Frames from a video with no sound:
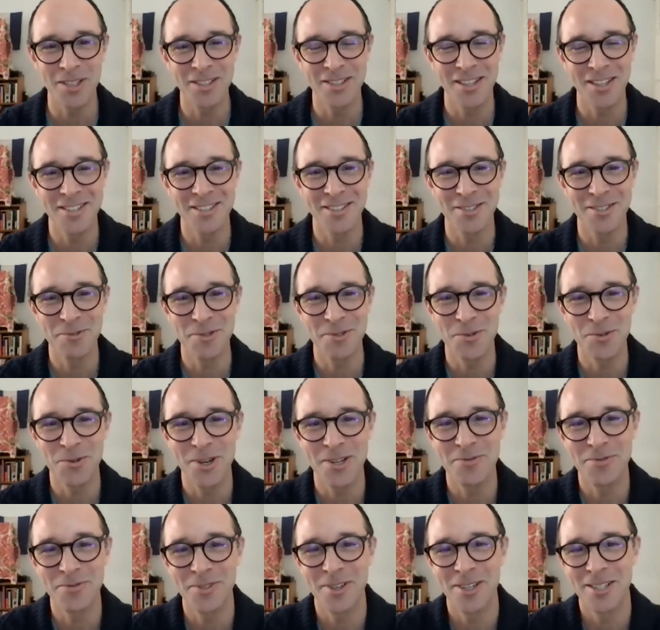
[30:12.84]
I know,
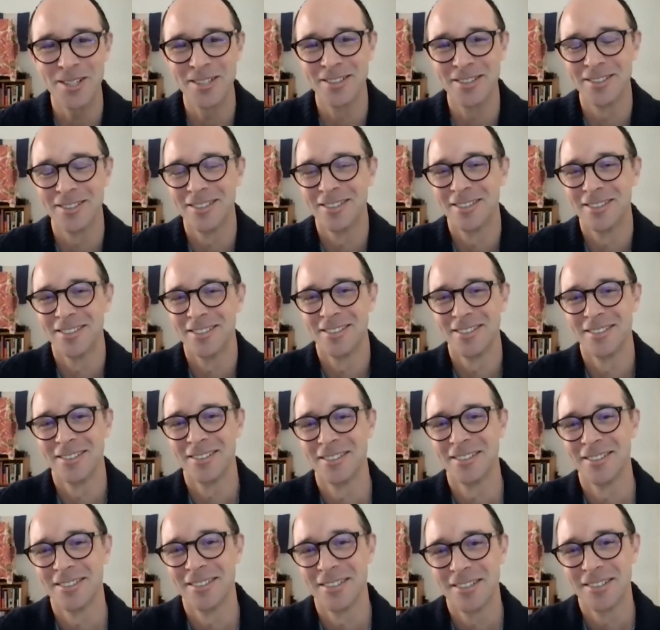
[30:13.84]
exactly.
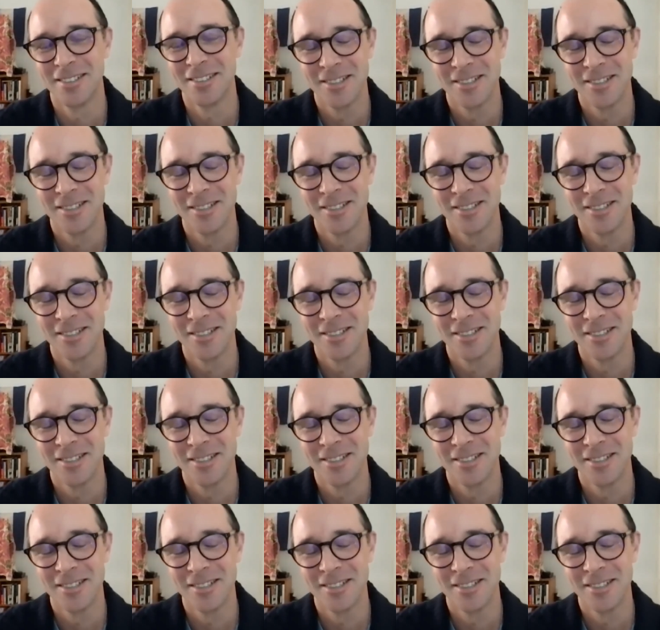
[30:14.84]
I love